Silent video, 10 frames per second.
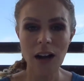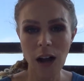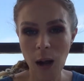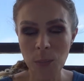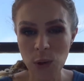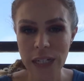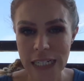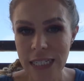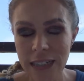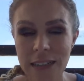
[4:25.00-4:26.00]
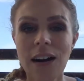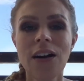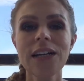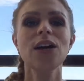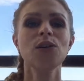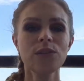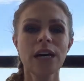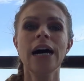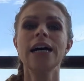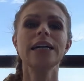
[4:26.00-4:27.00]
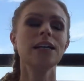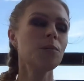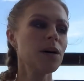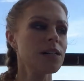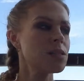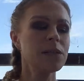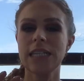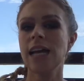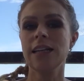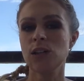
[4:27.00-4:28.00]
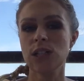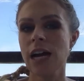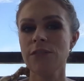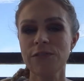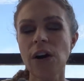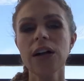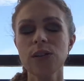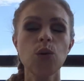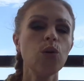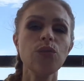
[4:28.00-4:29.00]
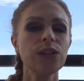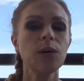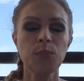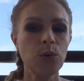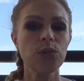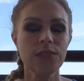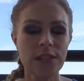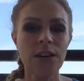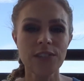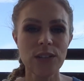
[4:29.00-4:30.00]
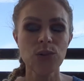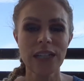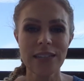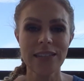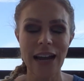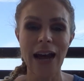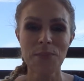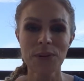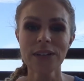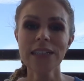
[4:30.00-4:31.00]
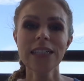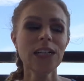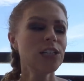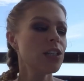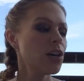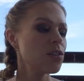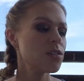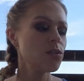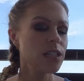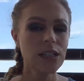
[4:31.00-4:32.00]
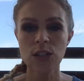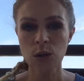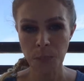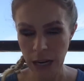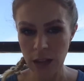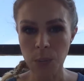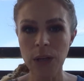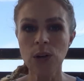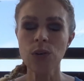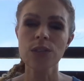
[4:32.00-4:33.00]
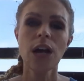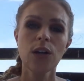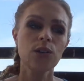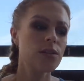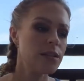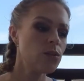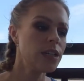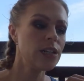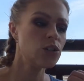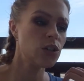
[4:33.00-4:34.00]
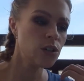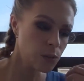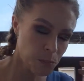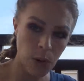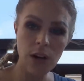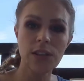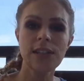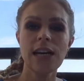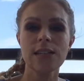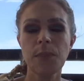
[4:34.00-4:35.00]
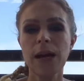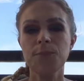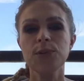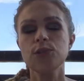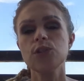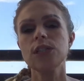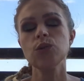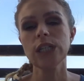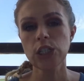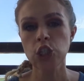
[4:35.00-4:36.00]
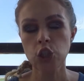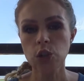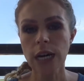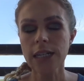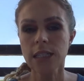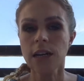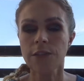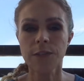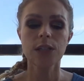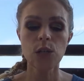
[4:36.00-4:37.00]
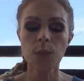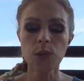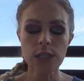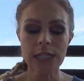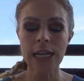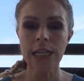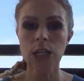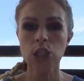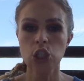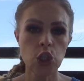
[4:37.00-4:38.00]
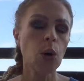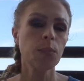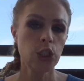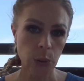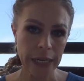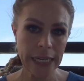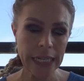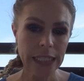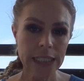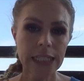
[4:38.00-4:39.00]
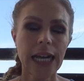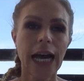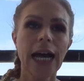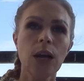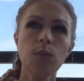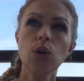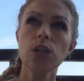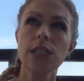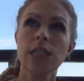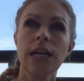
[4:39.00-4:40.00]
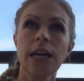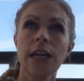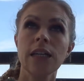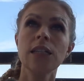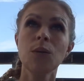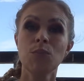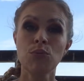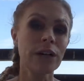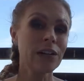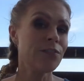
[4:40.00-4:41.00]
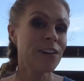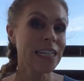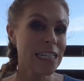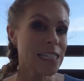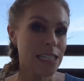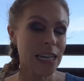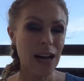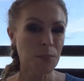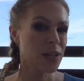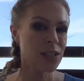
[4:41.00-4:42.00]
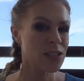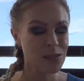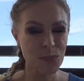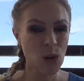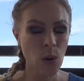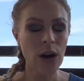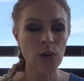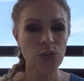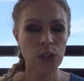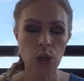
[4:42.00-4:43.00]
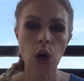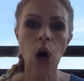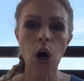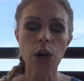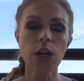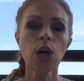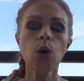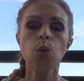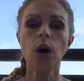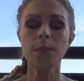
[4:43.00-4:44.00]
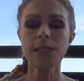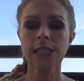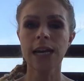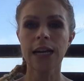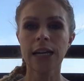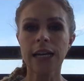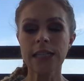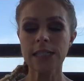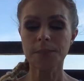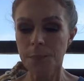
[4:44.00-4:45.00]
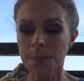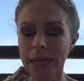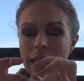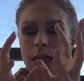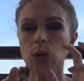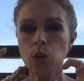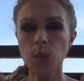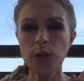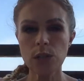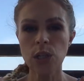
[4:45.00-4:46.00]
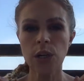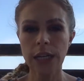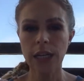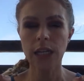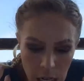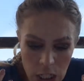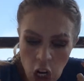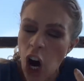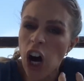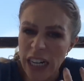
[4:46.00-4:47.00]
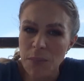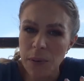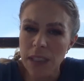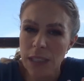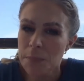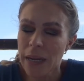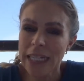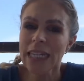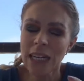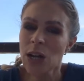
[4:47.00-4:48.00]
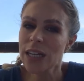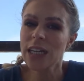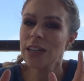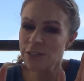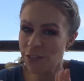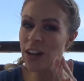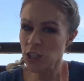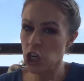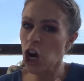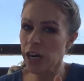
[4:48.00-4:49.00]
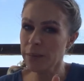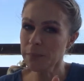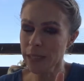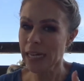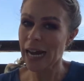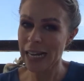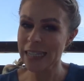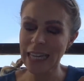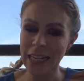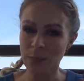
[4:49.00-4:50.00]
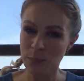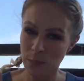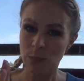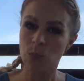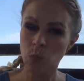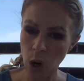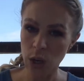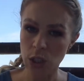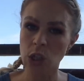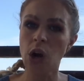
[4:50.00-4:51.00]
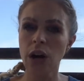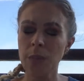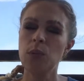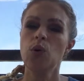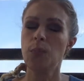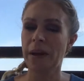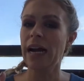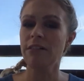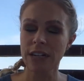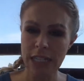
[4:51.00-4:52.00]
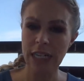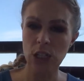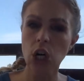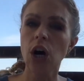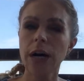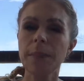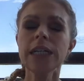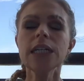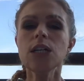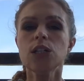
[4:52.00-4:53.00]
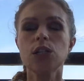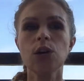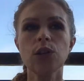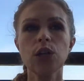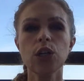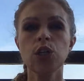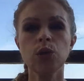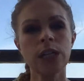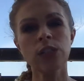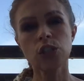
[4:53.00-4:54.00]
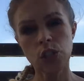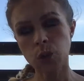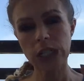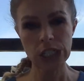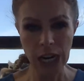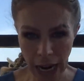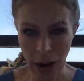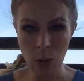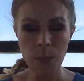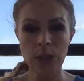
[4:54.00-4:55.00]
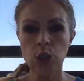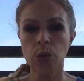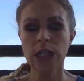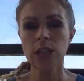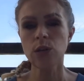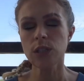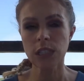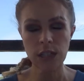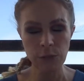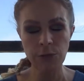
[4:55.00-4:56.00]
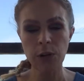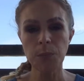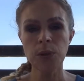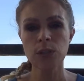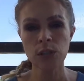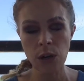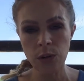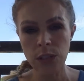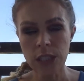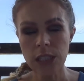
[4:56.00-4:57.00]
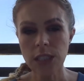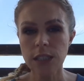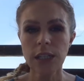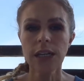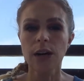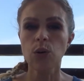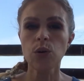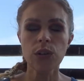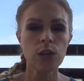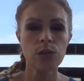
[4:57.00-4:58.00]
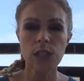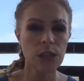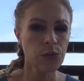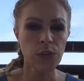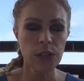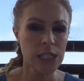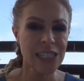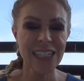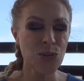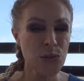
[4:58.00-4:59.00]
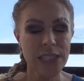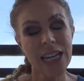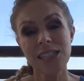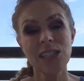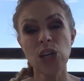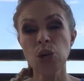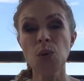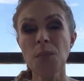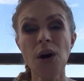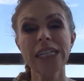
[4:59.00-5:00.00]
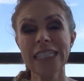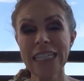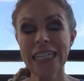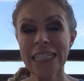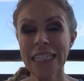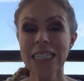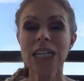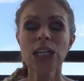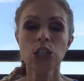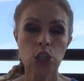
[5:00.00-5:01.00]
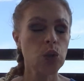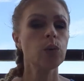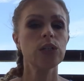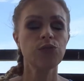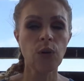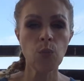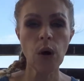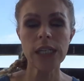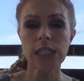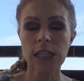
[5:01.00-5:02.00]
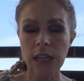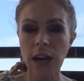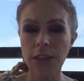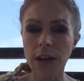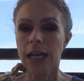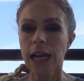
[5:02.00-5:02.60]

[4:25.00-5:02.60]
I'm not an idiot. I know that in amongst me telling you to have fun, all of the important stuff still needs to happen. You know, you still need to pay the bills, you still need to mark the test papers, you still need to do that stuff. So I'm not saying stop doing it, and I'm not saying bring fun into that, because quite often you can't. What I'm saying is make it almost like a time. Make it like fun time and then work time or parenting time, so that you can switch it out between those different personas or those different skill sets that you might need to switch from one to the other.